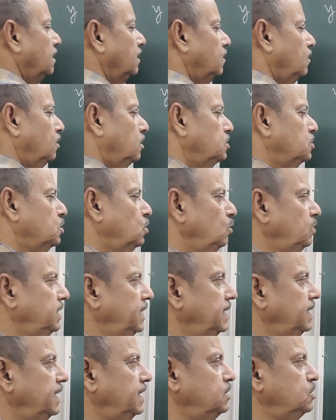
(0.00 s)
Cos 2
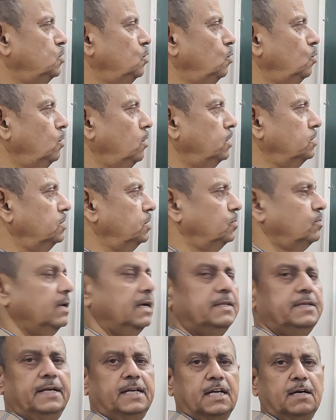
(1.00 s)
theta is 2 cos square
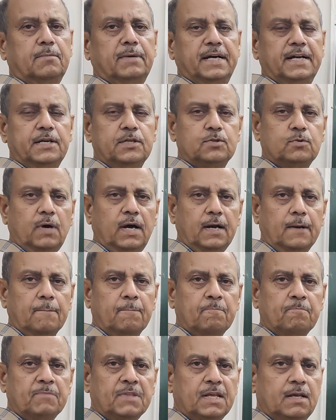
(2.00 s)
theta minus 1.
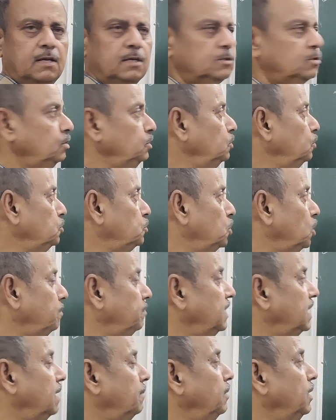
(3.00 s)
So you should
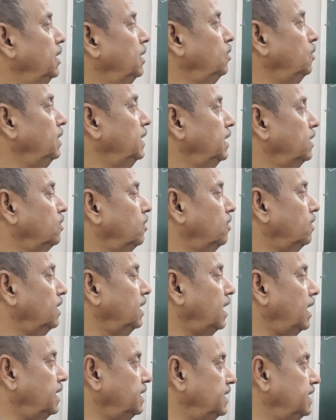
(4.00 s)
be able to
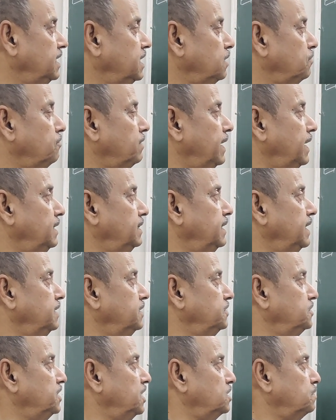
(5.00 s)
identify that
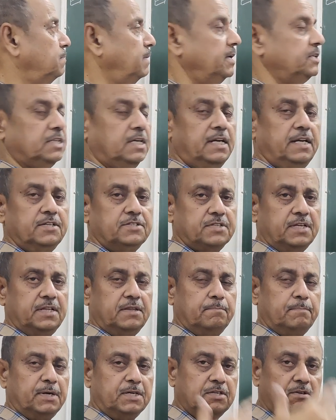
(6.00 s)
this expression is in
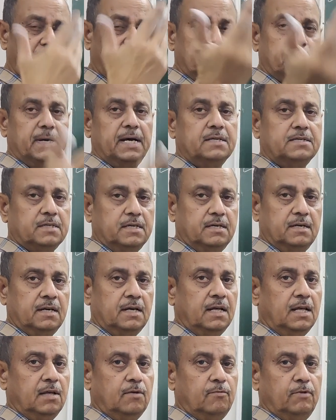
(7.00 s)
particular
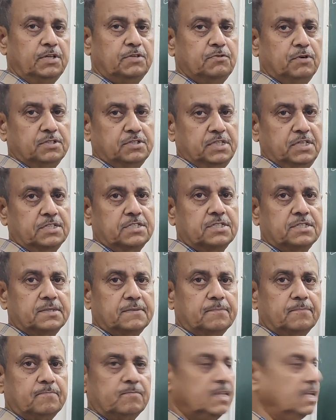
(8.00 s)
pattern, which was this.
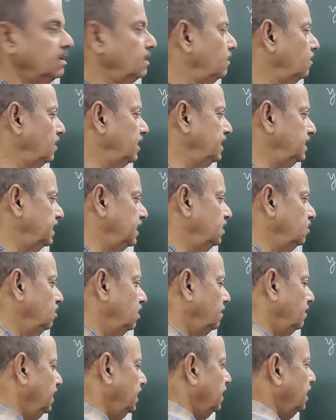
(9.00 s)
Only then you
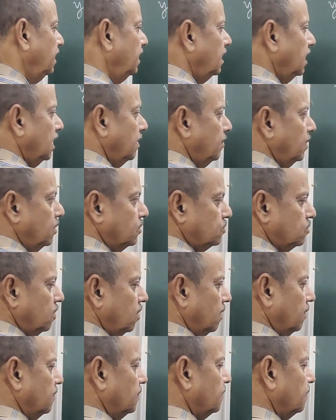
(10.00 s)
will be able to
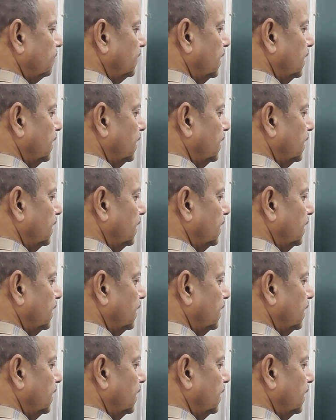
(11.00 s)
solve.